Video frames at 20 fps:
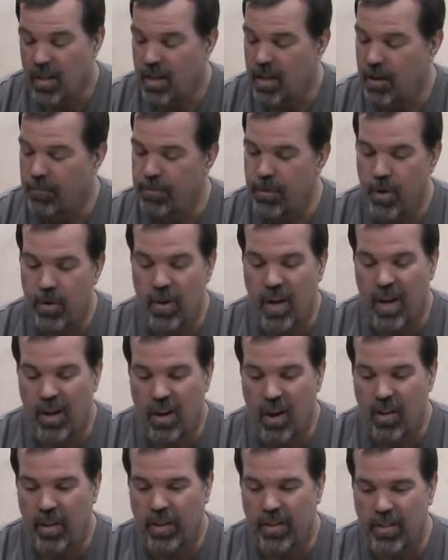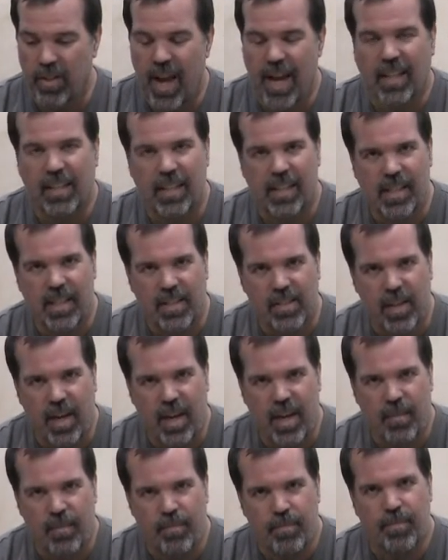If they're not all exactly the
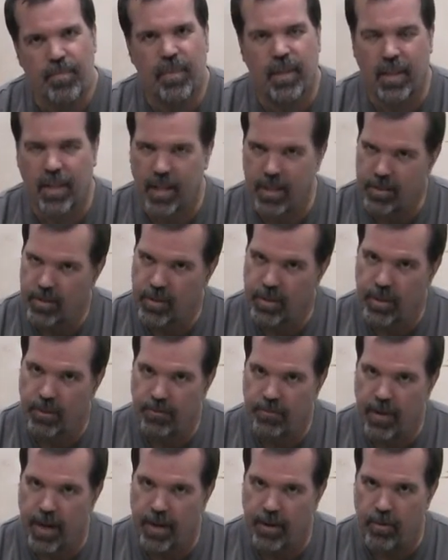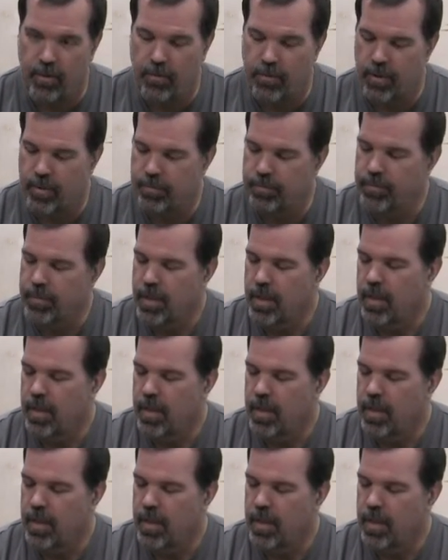same, the kids are gonna fight over them.